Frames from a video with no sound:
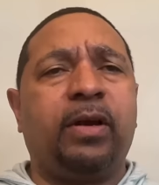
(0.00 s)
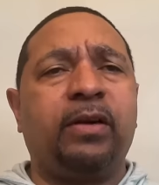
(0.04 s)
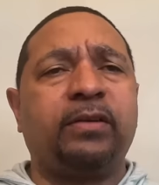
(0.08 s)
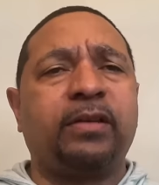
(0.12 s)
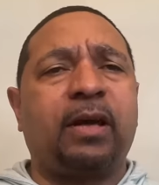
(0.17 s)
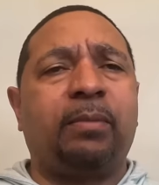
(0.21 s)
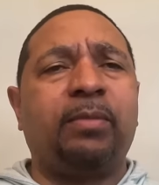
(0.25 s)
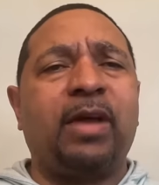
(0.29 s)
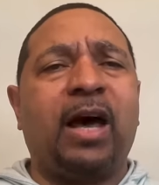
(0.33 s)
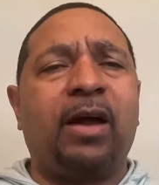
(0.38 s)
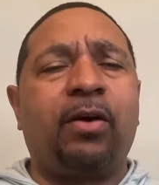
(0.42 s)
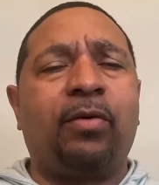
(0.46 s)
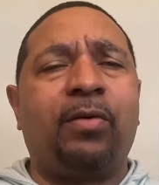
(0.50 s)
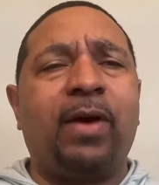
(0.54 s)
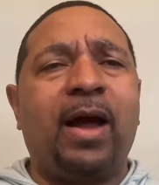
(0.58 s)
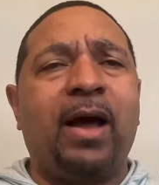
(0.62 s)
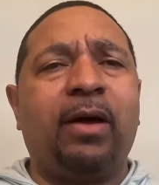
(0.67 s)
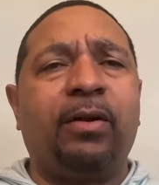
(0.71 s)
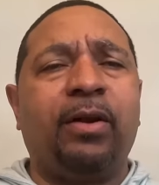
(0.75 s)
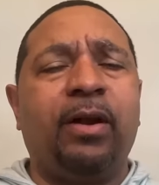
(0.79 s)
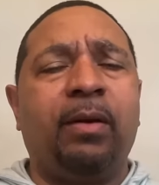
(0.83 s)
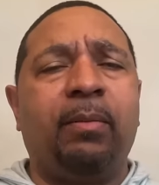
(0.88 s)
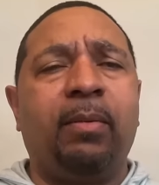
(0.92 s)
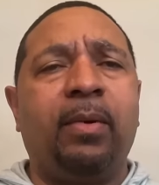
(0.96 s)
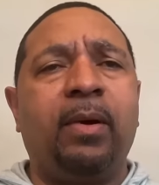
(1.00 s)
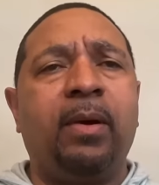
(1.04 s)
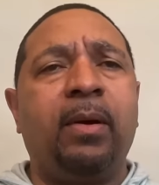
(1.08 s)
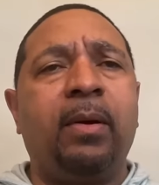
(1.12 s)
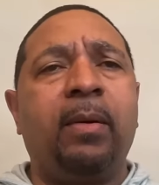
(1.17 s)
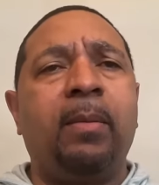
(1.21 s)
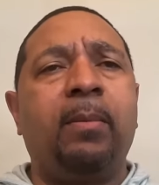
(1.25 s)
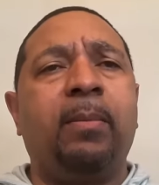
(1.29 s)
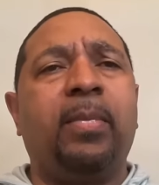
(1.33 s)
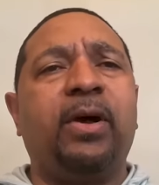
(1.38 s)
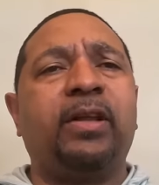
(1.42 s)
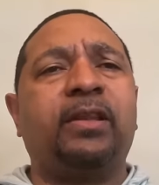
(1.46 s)
because I'm not around them,
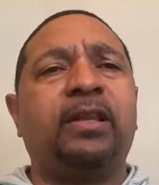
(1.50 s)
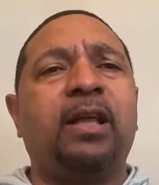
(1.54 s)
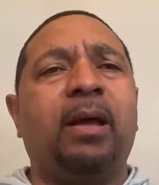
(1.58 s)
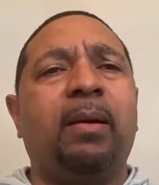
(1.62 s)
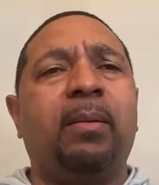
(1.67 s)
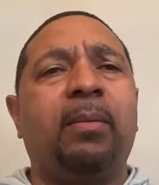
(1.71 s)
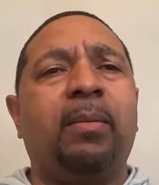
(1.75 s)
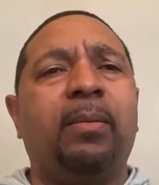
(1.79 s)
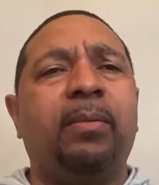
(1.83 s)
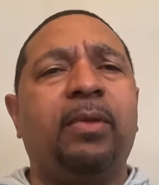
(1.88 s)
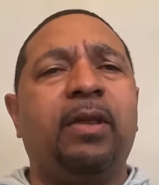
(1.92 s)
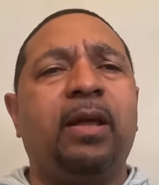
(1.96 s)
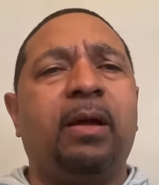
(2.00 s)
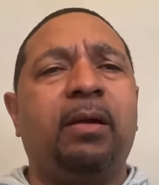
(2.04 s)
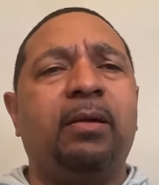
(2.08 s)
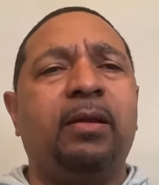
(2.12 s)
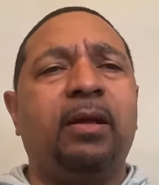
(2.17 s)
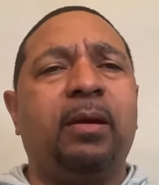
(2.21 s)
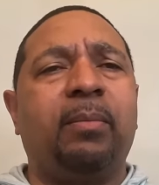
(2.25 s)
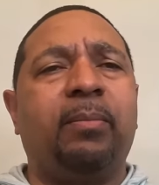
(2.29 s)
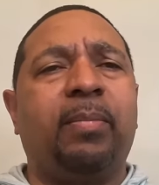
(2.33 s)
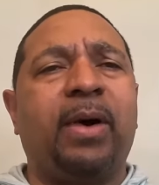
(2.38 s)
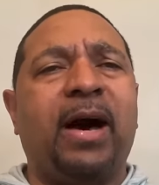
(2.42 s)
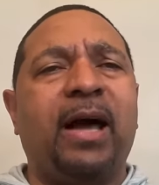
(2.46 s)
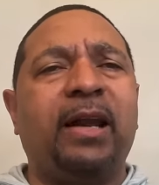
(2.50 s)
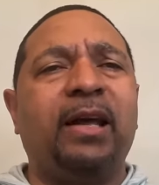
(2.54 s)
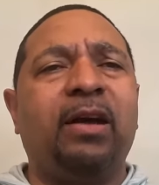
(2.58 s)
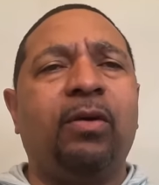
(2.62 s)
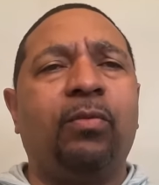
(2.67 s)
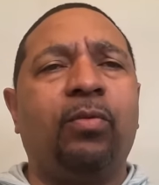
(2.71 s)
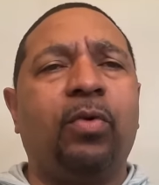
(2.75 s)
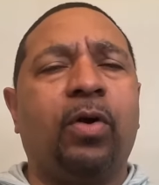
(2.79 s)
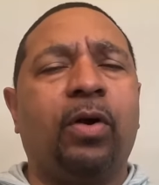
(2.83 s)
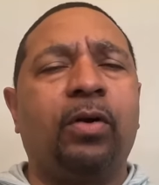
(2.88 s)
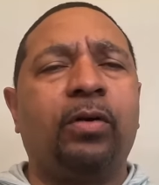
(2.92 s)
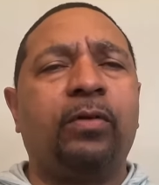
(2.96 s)
but their, their, their body
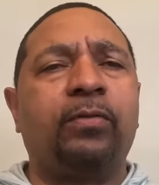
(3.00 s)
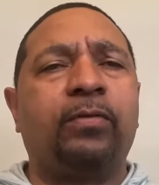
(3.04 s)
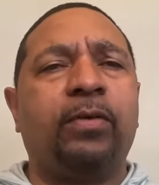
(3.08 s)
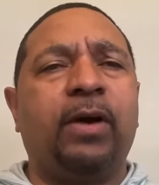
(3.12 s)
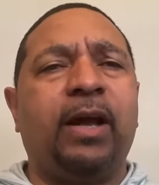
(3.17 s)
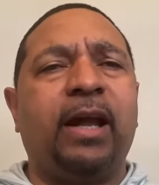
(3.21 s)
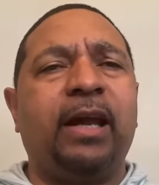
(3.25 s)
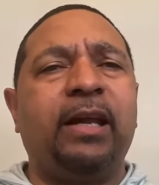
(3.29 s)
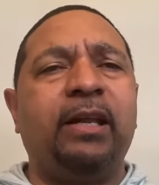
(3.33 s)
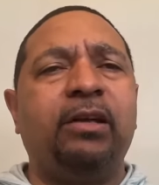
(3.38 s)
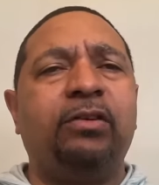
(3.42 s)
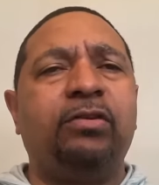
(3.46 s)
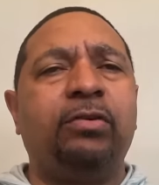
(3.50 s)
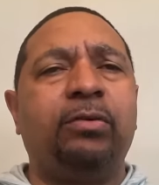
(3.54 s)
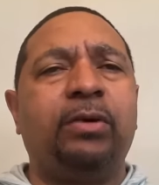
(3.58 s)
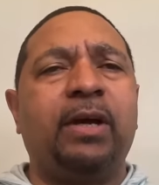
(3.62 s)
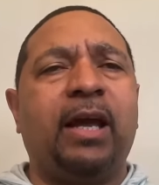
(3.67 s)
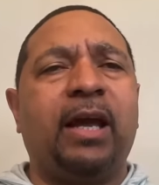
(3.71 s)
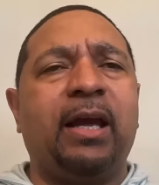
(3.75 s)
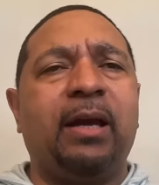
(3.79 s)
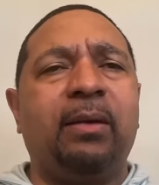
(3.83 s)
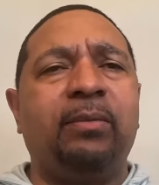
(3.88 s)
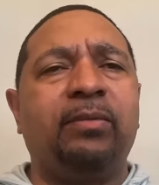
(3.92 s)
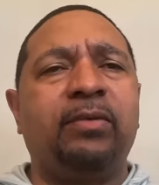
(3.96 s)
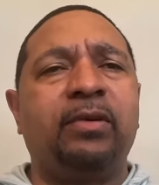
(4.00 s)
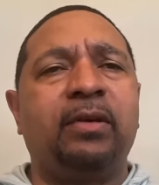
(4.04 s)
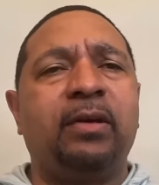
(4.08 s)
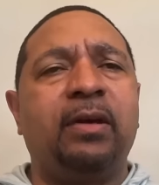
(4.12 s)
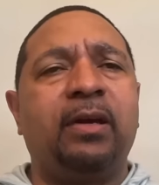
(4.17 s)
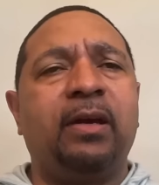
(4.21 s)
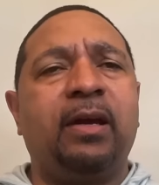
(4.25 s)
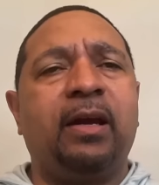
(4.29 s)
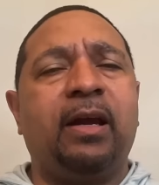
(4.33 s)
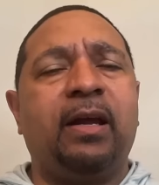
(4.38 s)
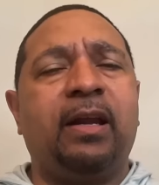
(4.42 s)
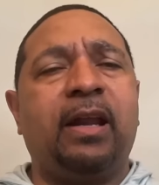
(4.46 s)
of work for 82 games
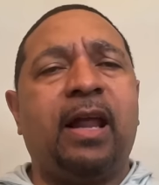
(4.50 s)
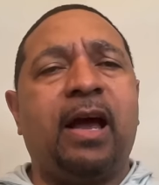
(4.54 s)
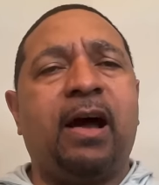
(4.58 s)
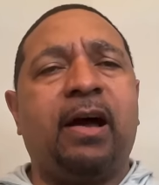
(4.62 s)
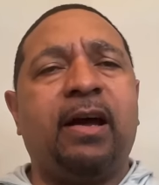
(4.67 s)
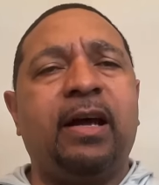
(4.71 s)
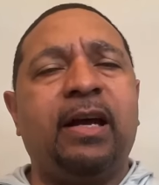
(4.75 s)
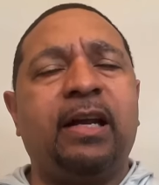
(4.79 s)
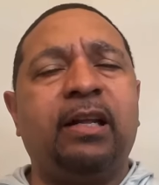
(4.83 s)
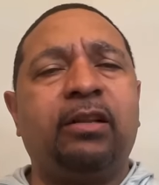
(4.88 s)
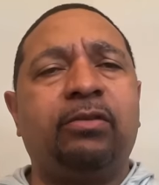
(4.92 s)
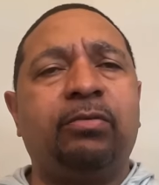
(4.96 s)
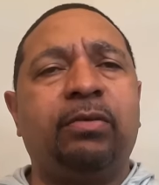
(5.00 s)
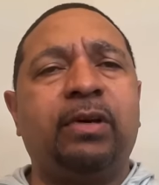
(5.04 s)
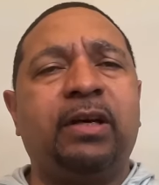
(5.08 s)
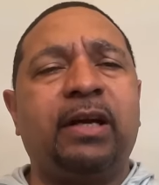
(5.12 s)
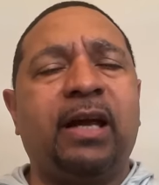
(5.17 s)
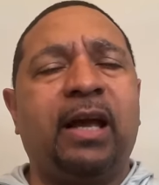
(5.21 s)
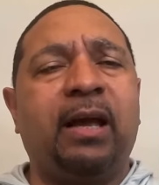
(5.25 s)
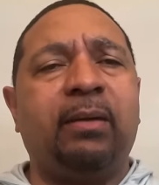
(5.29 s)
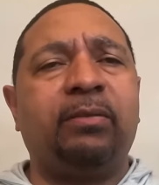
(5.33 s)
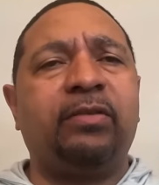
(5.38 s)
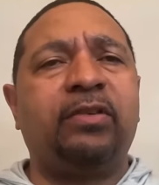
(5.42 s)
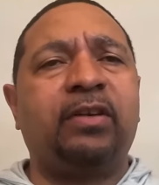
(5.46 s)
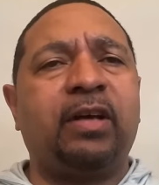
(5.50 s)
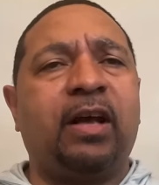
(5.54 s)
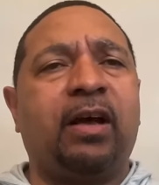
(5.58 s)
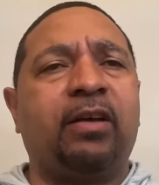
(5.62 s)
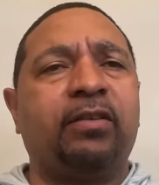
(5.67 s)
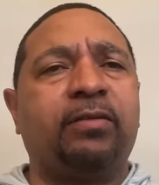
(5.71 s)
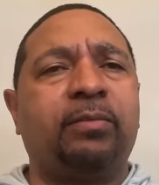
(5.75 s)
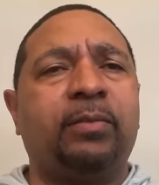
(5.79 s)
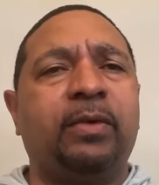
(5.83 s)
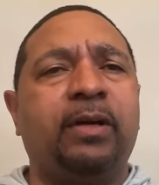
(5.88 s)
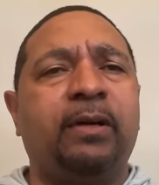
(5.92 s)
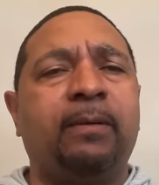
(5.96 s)
and now 83 games
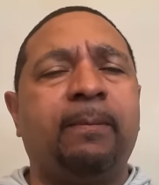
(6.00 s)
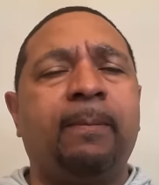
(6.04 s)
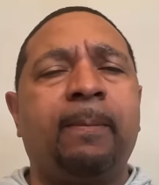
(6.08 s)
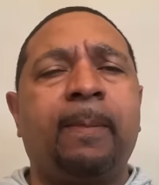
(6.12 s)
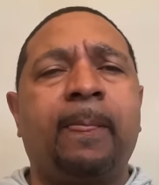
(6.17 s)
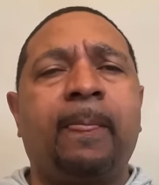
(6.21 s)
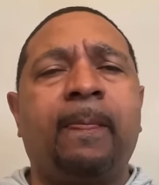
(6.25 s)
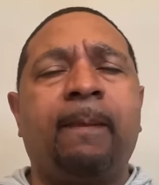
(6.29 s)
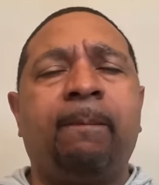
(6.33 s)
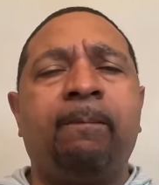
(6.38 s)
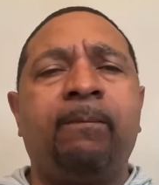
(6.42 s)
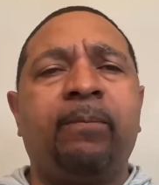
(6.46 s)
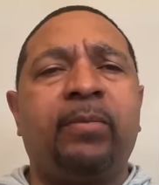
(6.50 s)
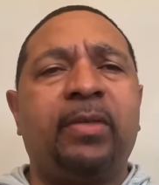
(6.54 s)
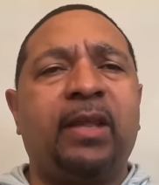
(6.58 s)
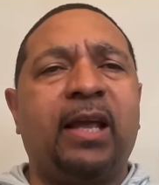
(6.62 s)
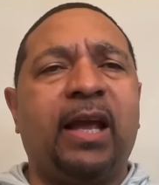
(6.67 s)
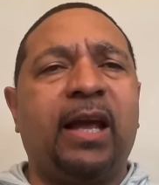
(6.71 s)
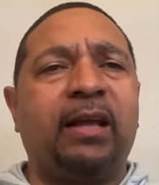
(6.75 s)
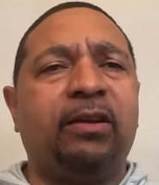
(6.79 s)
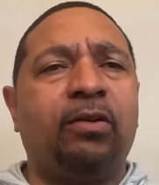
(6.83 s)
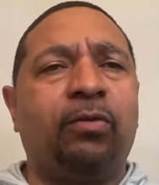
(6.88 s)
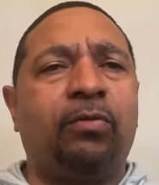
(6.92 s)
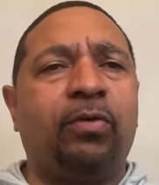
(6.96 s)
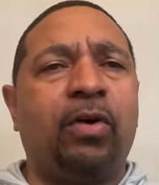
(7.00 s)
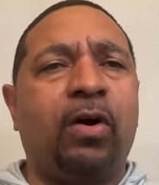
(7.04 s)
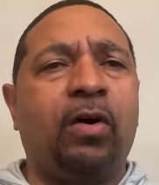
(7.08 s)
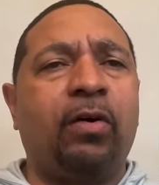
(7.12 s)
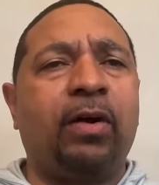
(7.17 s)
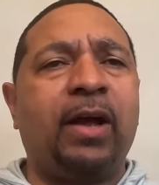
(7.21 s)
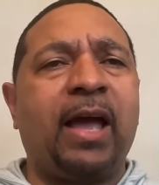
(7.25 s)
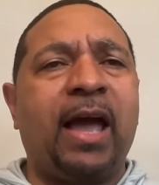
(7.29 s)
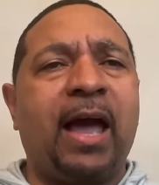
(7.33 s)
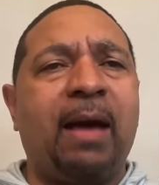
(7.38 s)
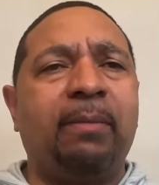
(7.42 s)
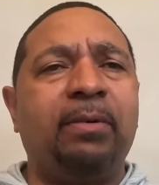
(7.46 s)
tells me they had the
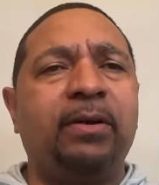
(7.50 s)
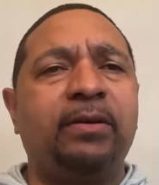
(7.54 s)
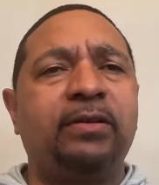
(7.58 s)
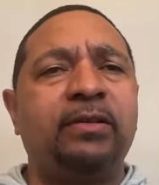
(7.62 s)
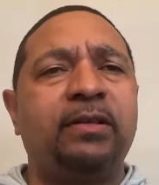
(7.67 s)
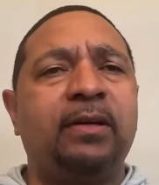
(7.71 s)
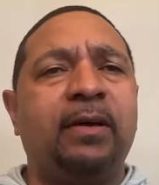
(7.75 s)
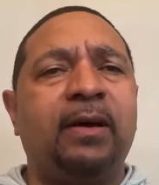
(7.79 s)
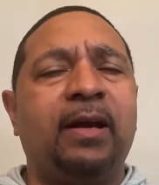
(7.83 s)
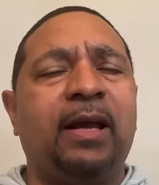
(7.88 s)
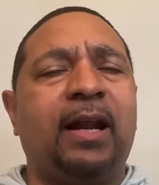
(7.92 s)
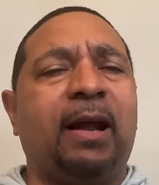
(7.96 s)
wrong habits.